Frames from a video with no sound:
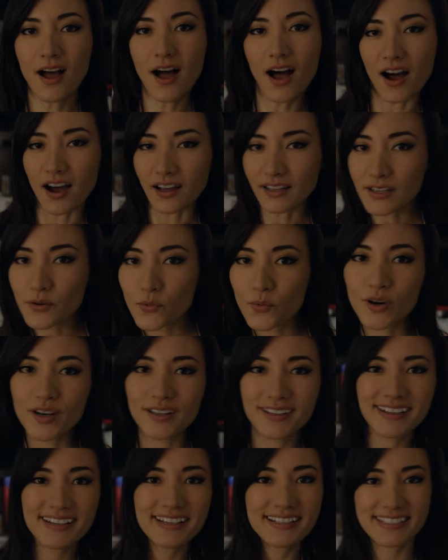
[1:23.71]
Hollywood
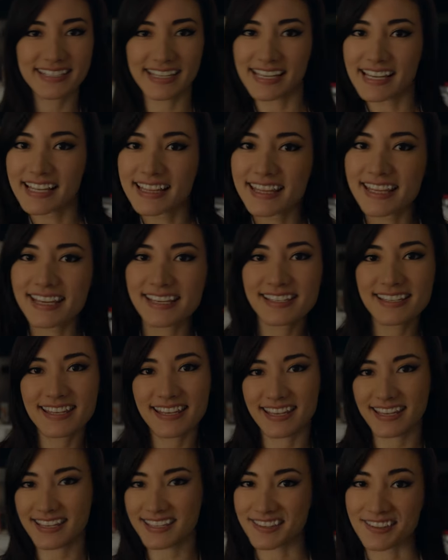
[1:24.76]
it. This
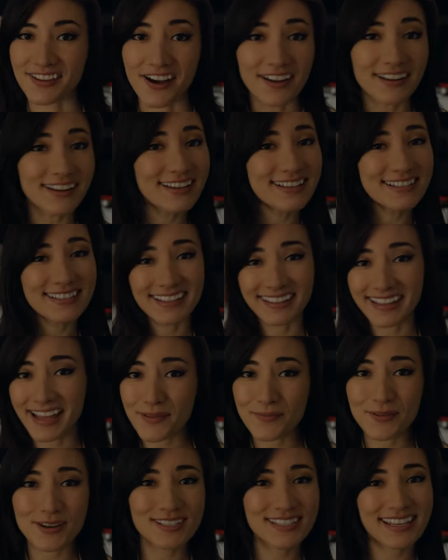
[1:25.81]
is not as
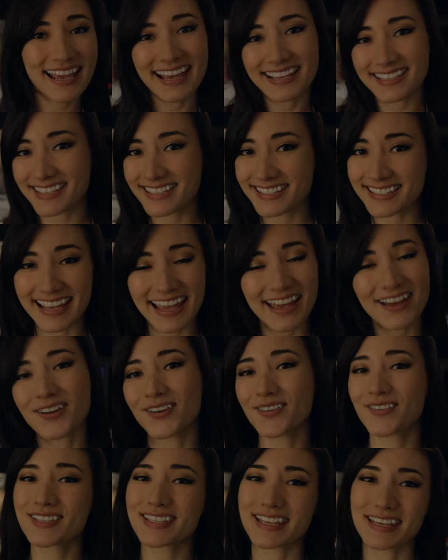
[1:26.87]
glamorous as it
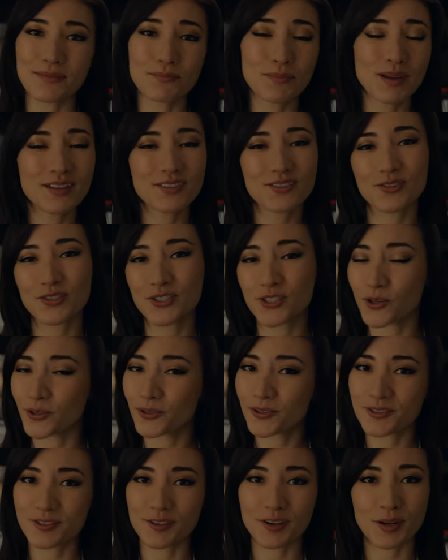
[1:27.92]
sounds. It means your
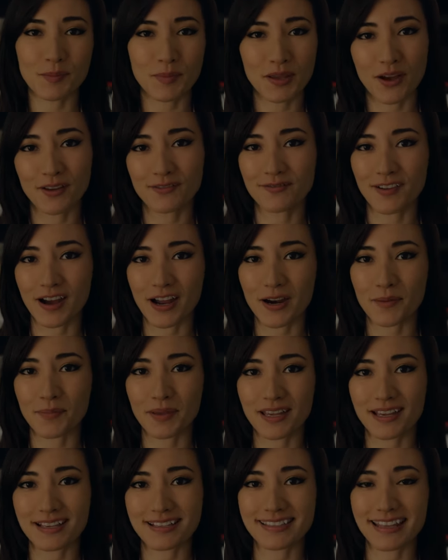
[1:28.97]
shoulders are going to be on fire
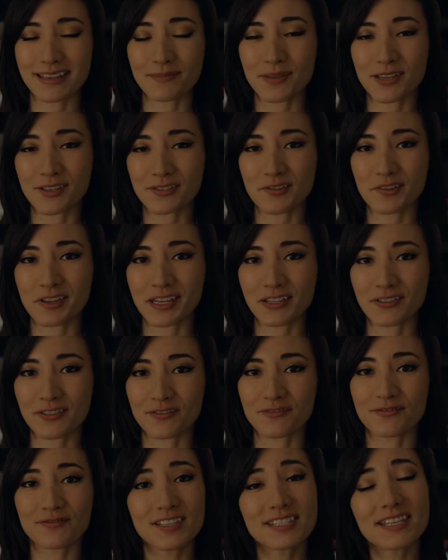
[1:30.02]
because it means you need to
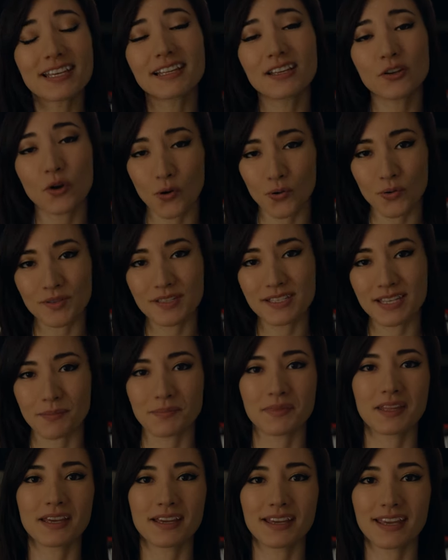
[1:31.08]
physically hold
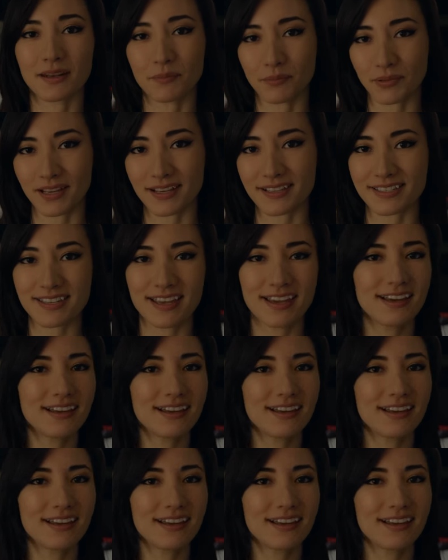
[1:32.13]
something in place,